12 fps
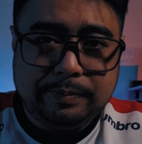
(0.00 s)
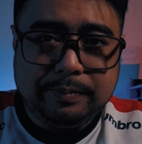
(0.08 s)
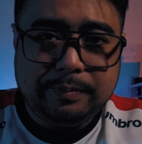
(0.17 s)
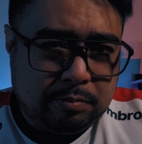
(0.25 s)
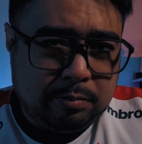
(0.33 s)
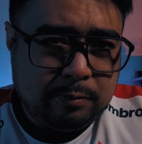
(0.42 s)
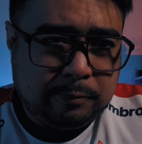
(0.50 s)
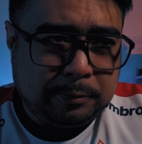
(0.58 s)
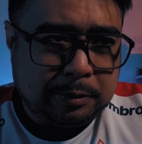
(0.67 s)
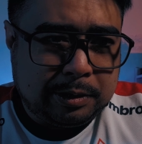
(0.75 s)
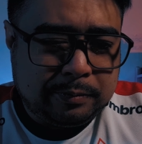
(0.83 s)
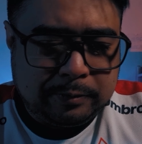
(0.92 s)

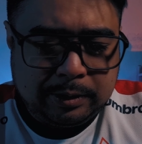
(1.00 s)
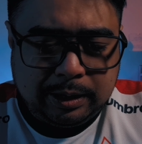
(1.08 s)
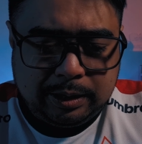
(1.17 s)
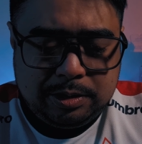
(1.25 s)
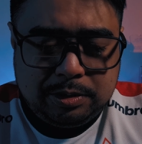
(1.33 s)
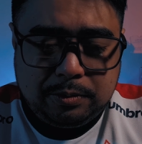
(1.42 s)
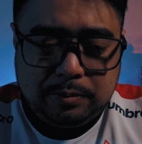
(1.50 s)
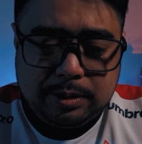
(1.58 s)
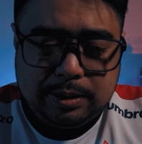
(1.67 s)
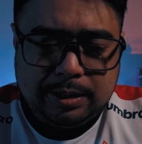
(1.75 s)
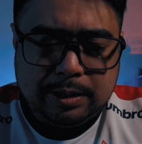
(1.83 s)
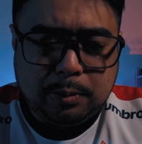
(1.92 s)
For the issues,
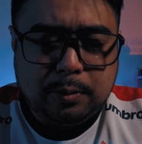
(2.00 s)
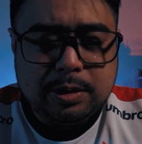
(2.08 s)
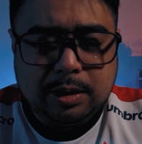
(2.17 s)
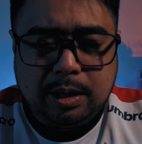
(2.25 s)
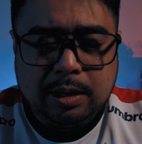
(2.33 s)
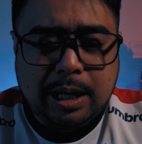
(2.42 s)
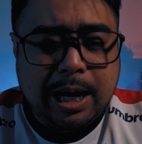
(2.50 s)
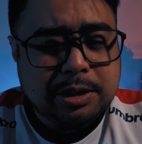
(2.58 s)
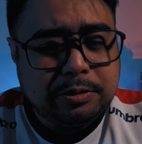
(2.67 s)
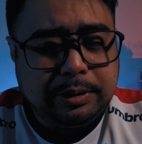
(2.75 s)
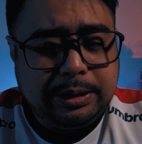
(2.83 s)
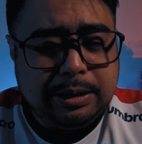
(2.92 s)
those are
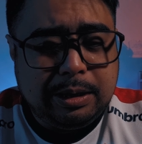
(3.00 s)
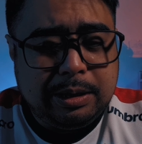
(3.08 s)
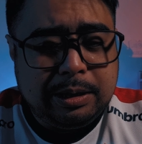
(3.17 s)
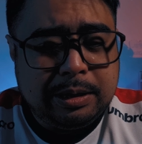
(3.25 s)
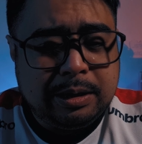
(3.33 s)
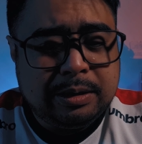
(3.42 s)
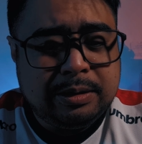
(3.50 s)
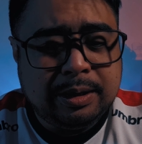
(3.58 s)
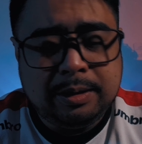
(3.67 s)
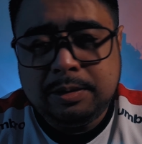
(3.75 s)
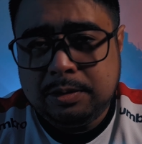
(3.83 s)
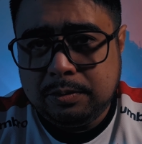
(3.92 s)
actually
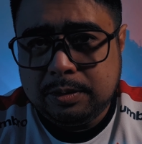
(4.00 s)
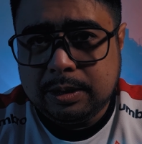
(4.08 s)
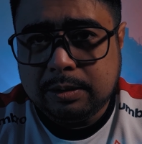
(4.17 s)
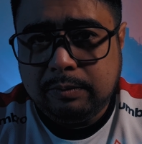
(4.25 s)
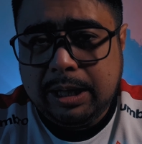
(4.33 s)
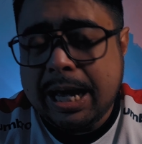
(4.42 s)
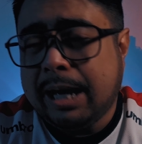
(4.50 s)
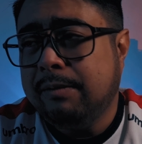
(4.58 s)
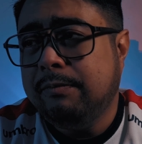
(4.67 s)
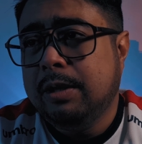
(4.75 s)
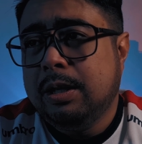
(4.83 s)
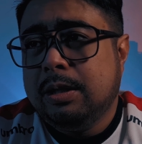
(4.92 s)
the issues that we
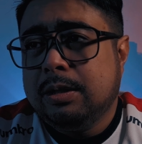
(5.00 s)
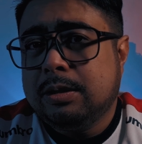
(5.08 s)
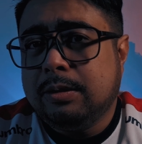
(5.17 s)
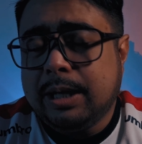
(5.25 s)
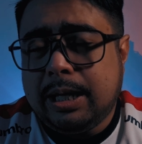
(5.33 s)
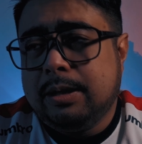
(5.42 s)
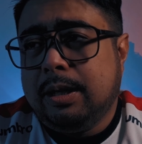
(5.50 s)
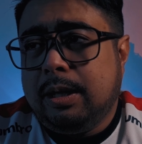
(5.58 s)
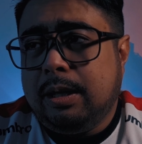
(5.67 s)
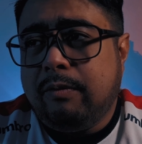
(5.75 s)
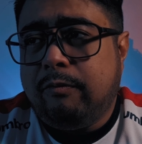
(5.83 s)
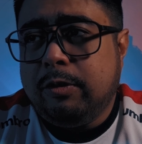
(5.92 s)
have. So again,
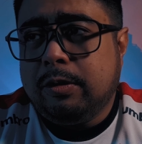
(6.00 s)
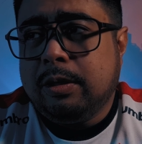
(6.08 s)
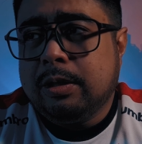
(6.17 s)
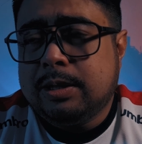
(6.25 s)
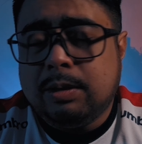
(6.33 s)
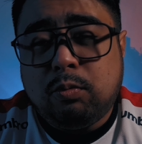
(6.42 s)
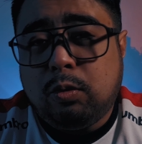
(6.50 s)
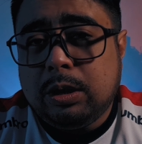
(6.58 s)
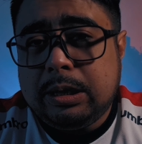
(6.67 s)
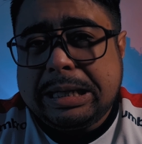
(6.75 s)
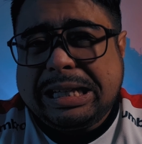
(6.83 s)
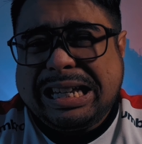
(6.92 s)
if you're
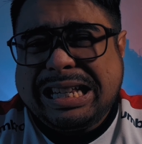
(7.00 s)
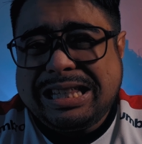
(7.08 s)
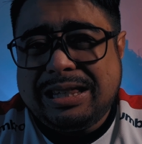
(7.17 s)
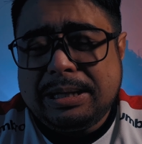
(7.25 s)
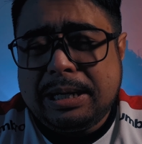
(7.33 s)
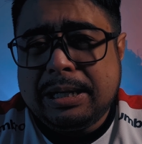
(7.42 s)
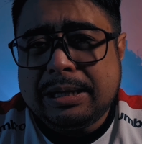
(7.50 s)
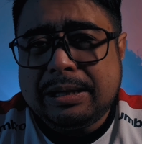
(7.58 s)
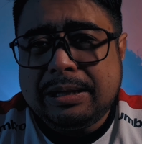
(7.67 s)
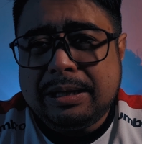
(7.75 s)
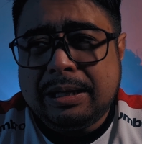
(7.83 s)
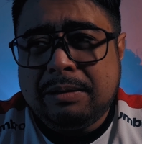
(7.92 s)
someone that is not
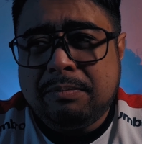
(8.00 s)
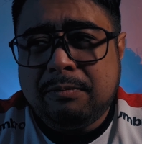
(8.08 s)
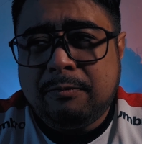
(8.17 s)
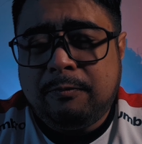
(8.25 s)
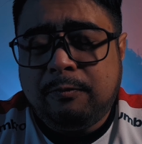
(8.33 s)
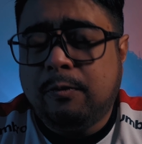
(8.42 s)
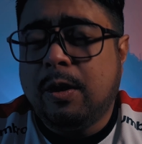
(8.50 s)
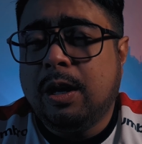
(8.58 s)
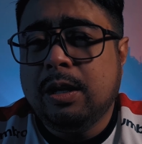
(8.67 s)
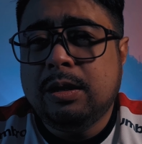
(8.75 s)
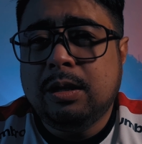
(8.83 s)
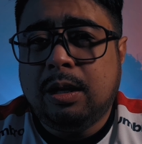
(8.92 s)

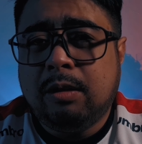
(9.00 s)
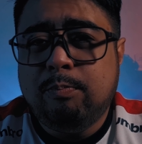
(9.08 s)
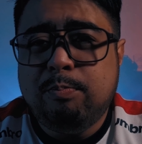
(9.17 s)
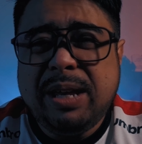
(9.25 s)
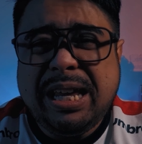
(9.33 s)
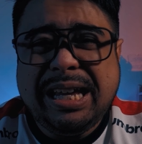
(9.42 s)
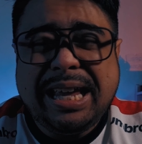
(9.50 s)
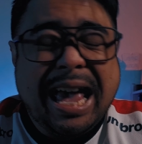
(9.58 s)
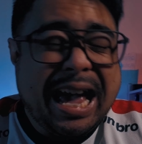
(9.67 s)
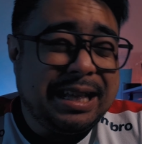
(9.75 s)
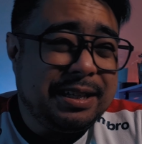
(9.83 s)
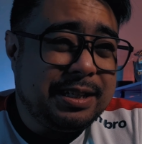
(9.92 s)
fond of being
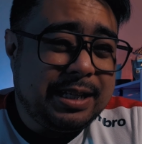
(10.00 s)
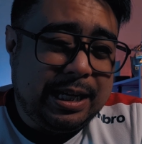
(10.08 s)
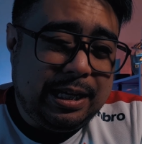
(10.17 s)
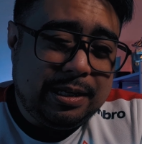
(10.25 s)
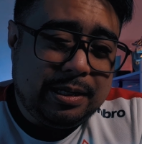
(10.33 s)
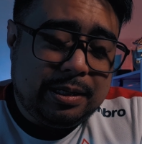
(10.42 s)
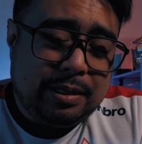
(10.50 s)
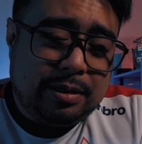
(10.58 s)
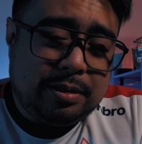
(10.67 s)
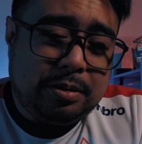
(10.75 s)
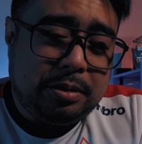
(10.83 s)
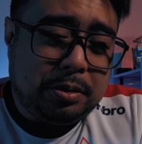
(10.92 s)
handsy
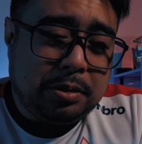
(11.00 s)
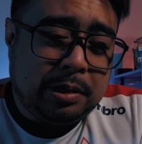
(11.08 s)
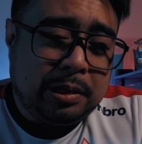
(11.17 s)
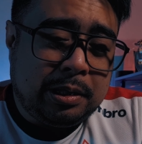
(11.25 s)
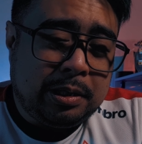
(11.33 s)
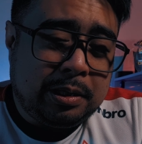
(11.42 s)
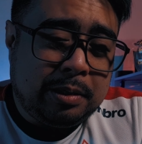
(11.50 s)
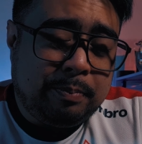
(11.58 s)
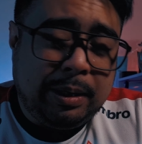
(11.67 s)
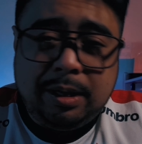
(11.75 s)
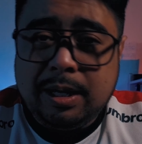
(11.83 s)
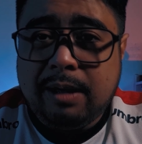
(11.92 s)
to your
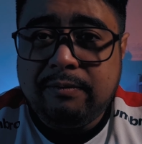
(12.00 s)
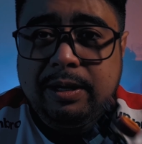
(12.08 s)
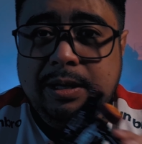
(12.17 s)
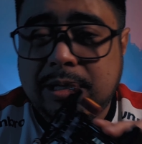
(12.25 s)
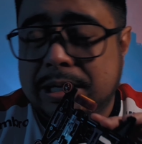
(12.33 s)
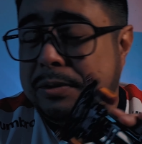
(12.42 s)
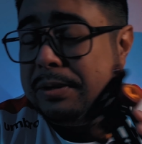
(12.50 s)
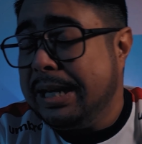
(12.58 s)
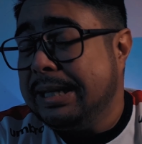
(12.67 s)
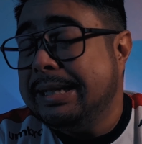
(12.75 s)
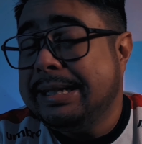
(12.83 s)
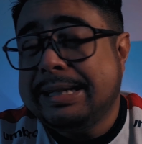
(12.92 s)
beloved
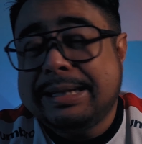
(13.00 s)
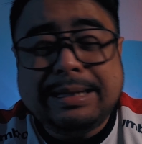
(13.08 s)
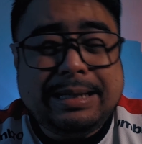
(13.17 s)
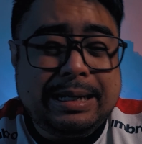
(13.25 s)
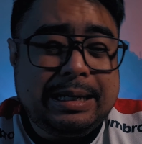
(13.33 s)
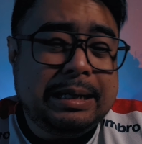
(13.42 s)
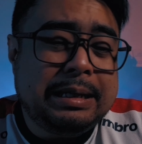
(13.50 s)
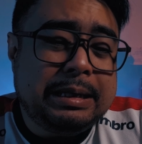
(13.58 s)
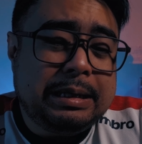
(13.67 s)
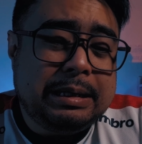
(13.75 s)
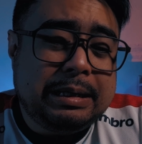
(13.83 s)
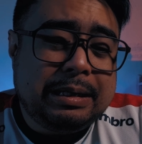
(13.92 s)
units,
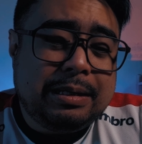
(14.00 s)
then